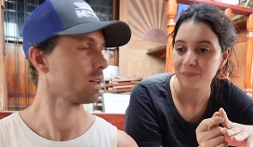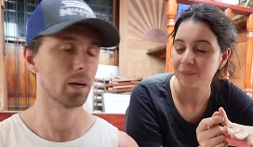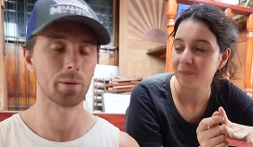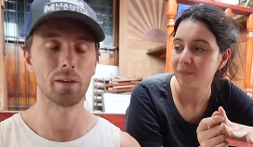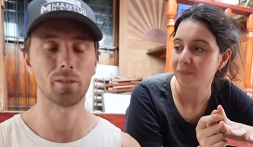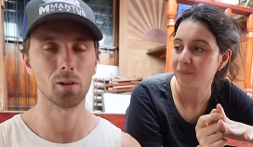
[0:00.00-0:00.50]
Speaker 1: Yeah,
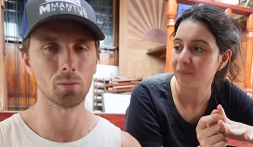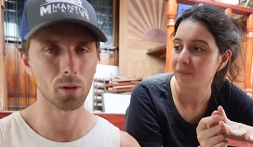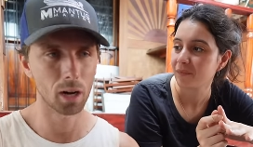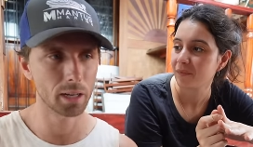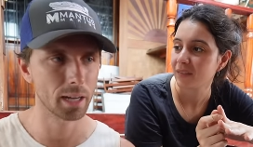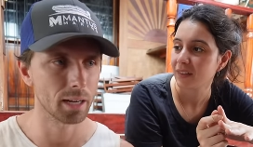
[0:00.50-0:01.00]
we have it all
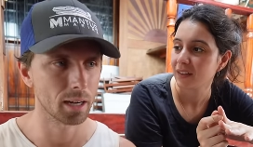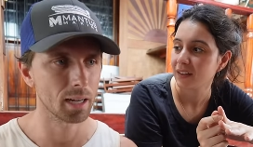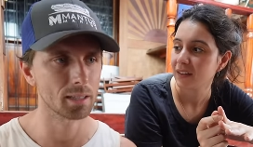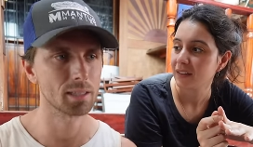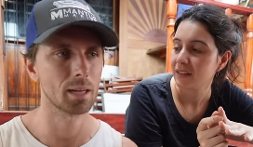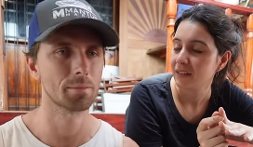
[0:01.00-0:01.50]
working,
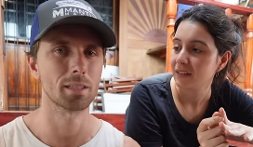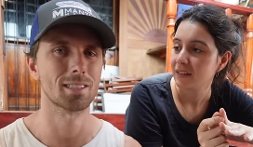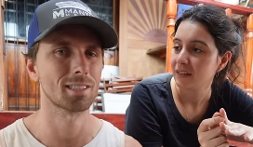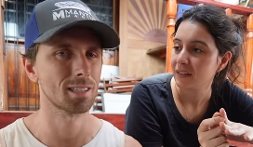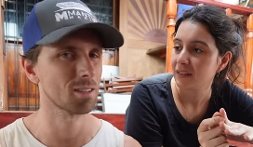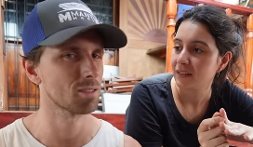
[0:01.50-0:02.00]
except it's
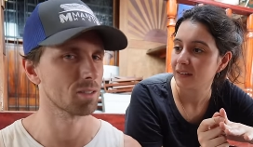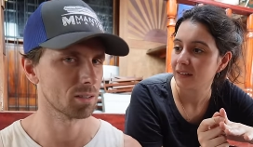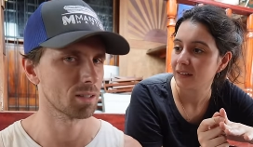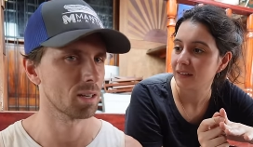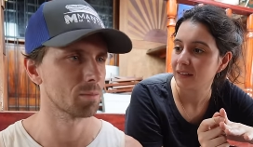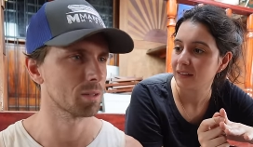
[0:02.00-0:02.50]
still
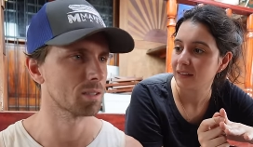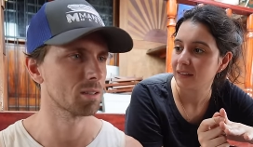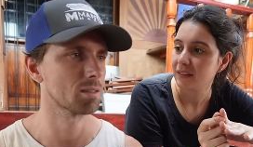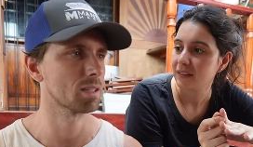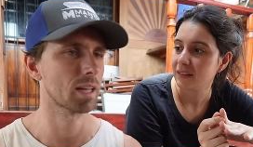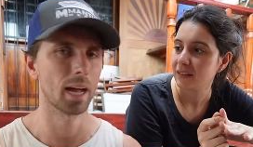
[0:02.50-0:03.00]
not done. We still
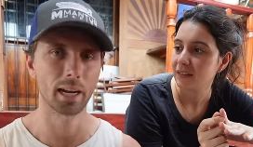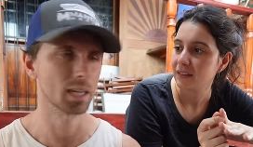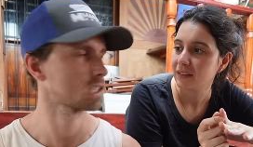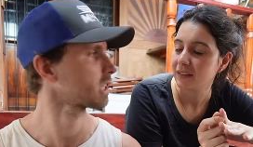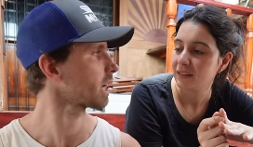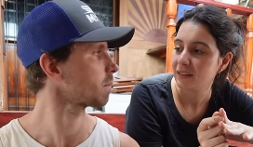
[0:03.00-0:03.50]
need the anchor
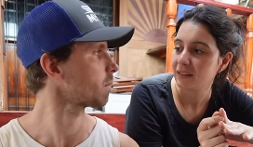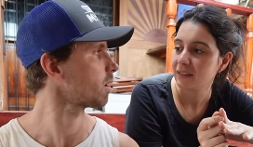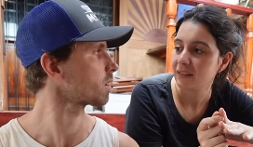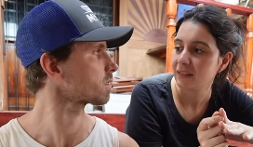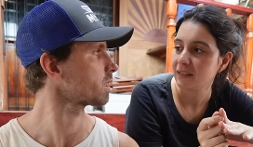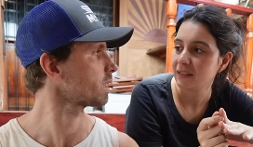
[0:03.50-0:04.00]
chain
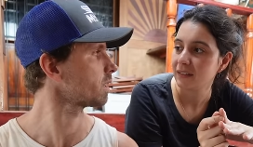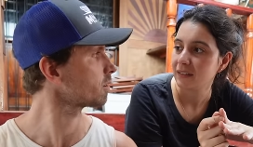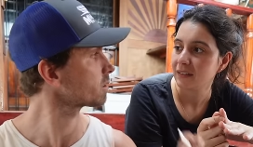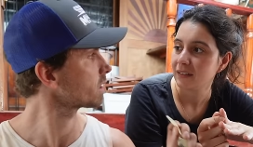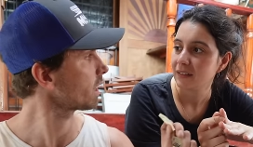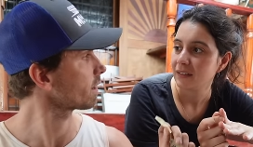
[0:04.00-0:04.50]
box, and,
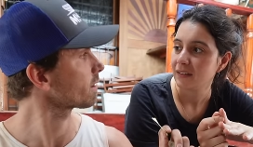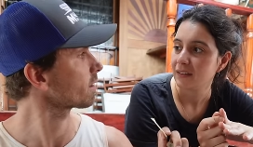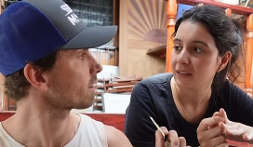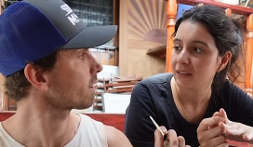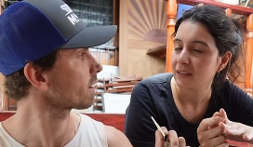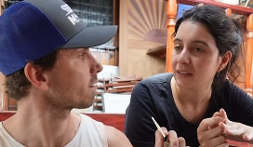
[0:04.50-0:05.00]
or is that another
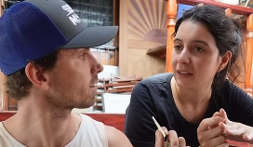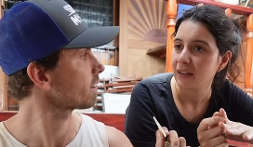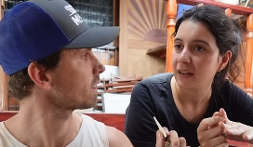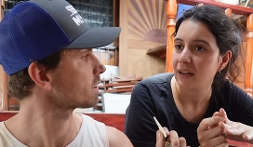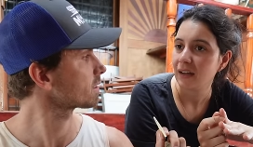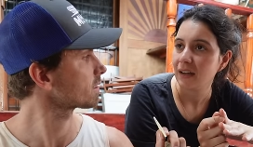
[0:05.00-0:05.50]
thing on your
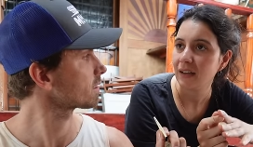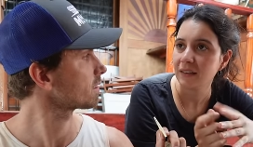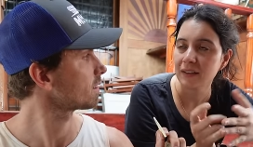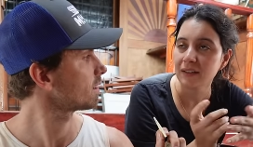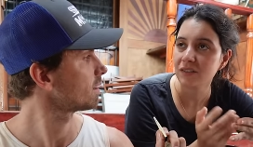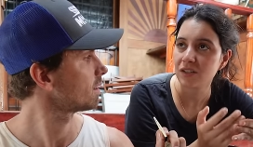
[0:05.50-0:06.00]
list?
Speaker 2: I
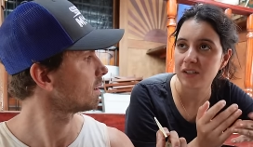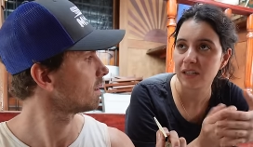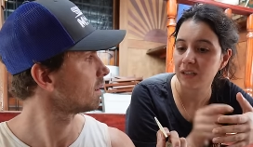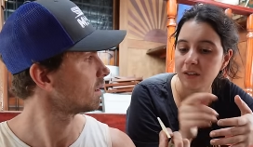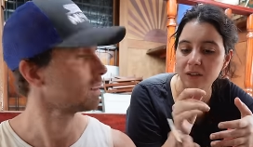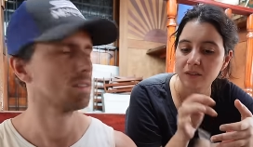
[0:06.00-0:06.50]
think it
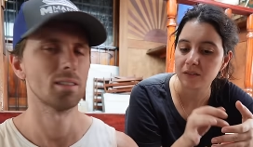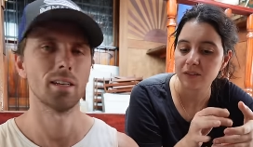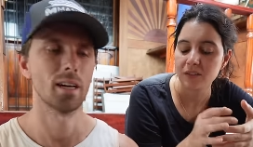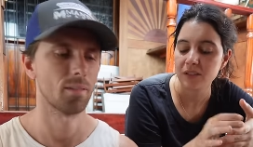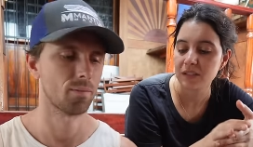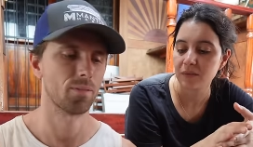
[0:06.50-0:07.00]
just no,
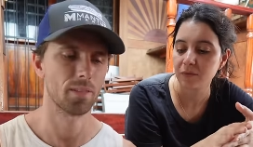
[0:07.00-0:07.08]
yeah. just